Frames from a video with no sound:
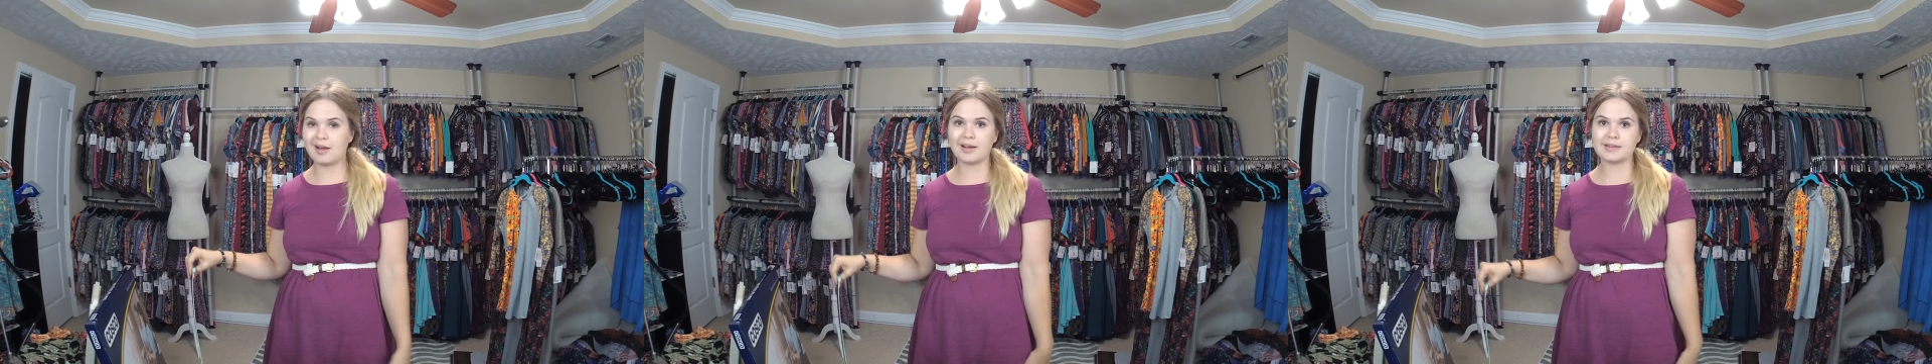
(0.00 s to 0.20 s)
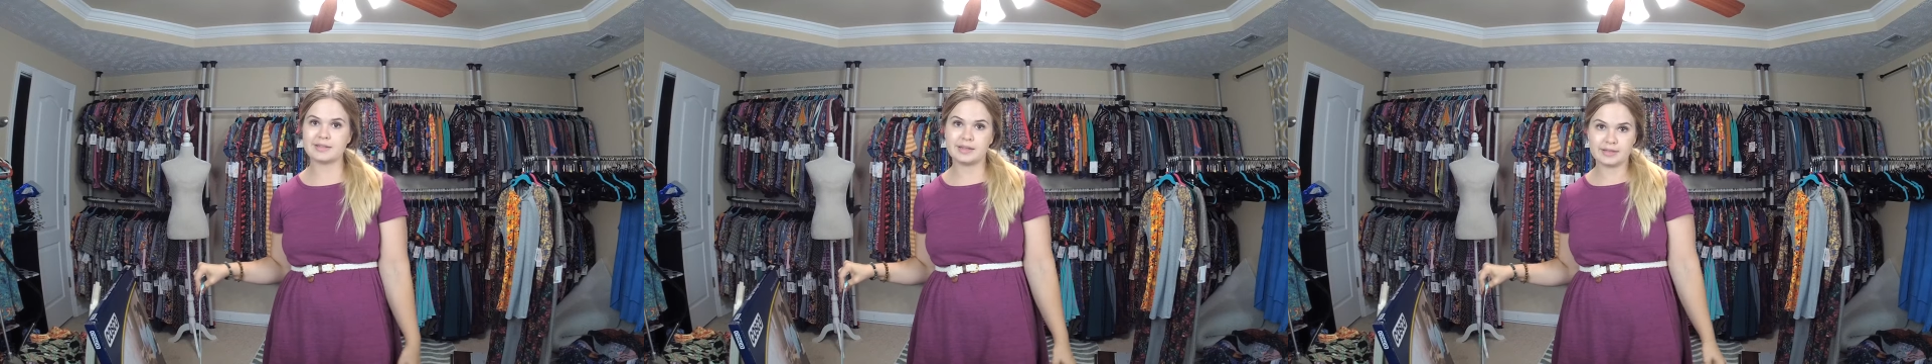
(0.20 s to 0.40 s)

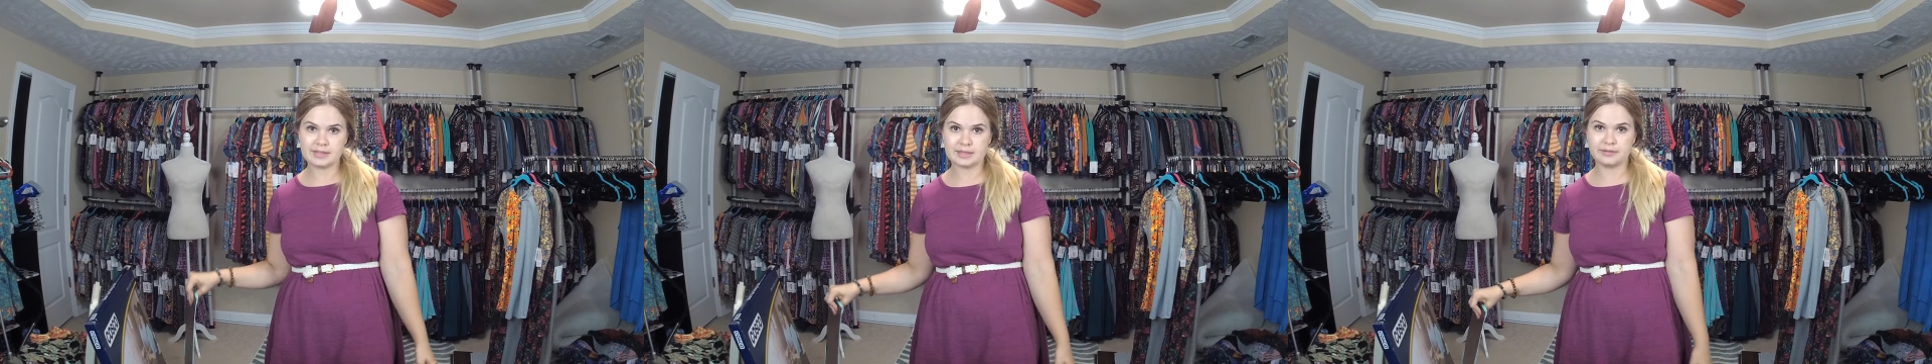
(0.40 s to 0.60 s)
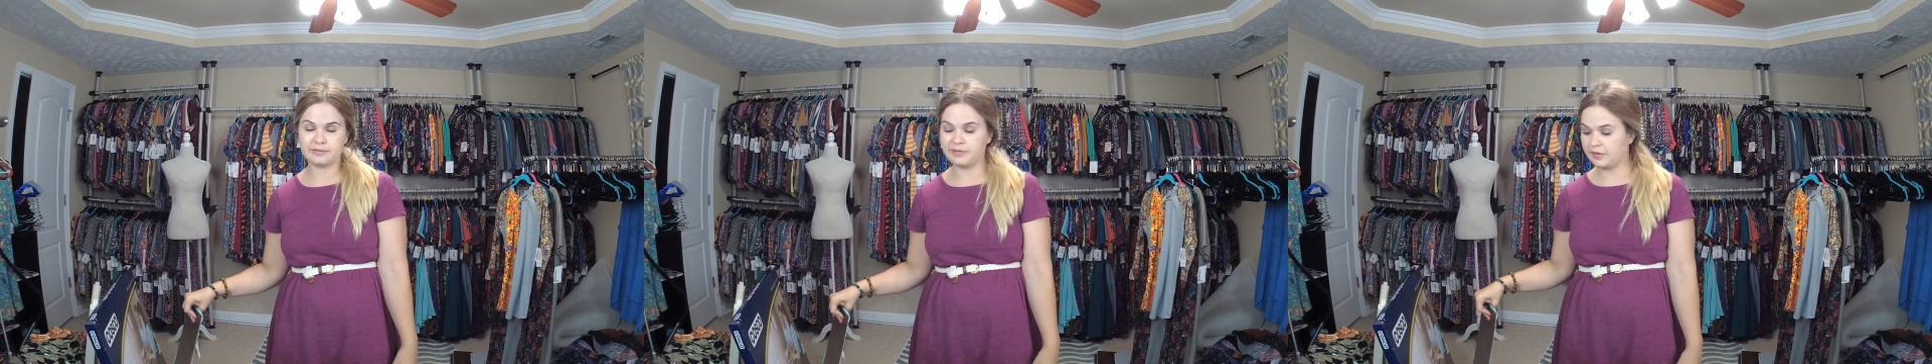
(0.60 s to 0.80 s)
cost less
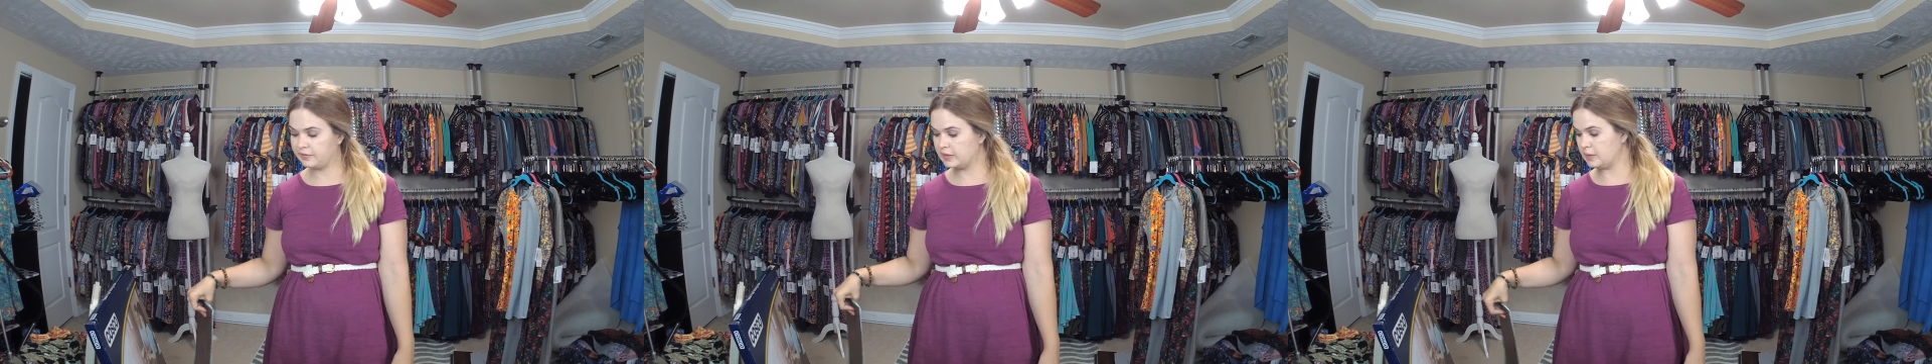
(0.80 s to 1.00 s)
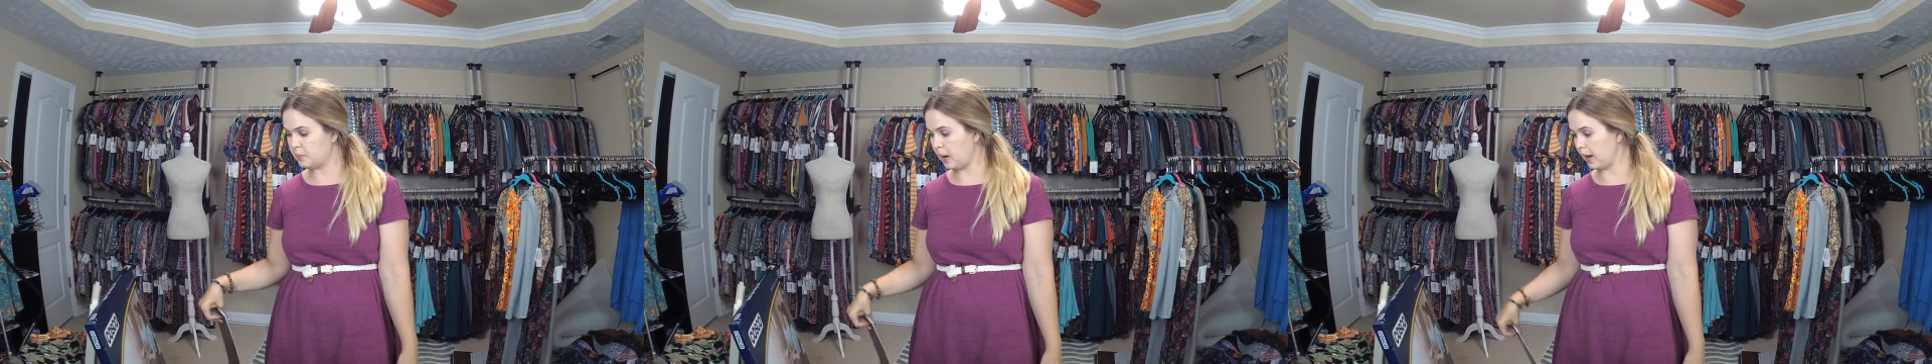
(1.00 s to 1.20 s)
than
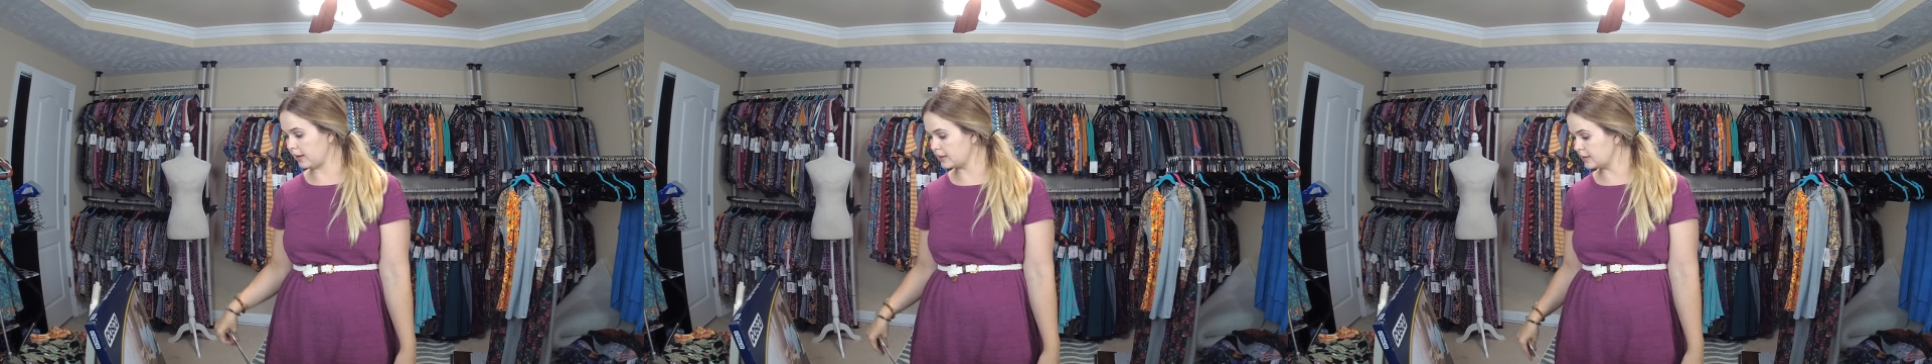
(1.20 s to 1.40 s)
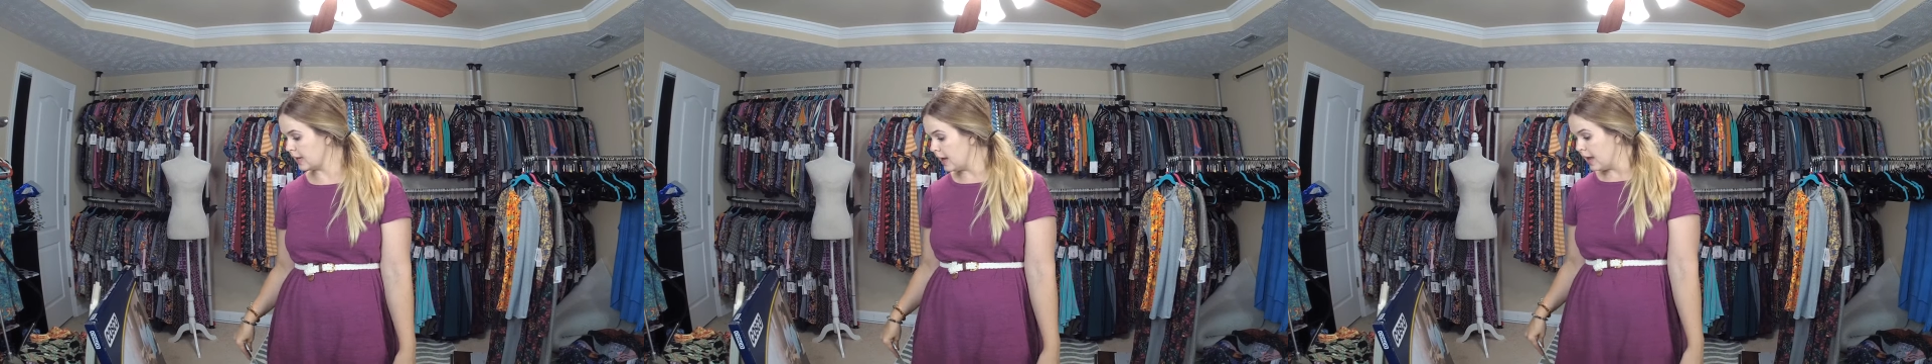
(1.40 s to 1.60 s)
50
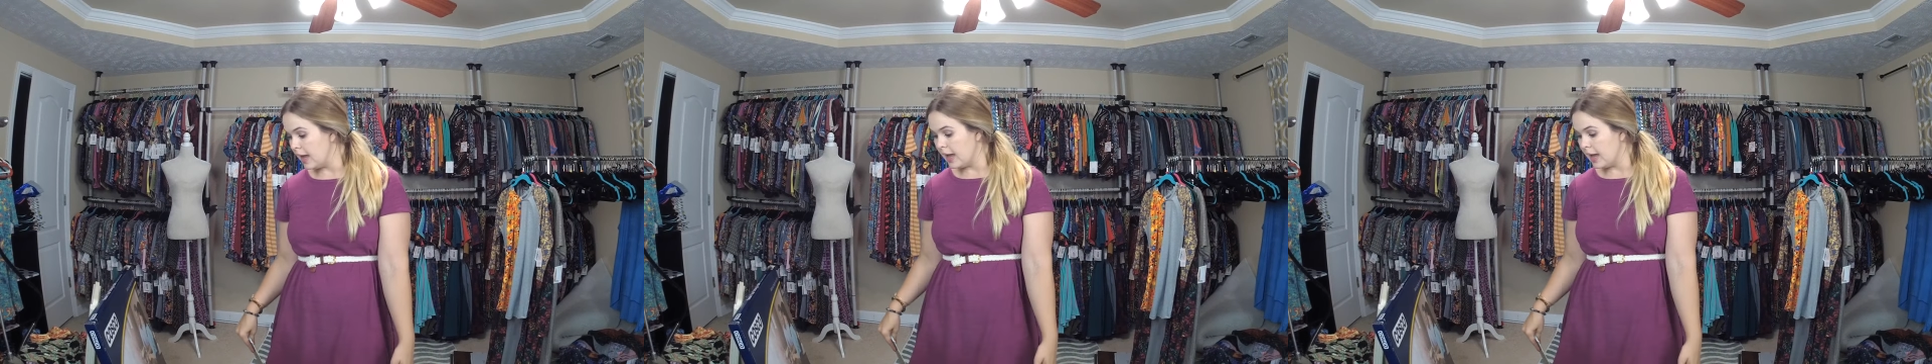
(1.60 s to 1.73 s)
bucks.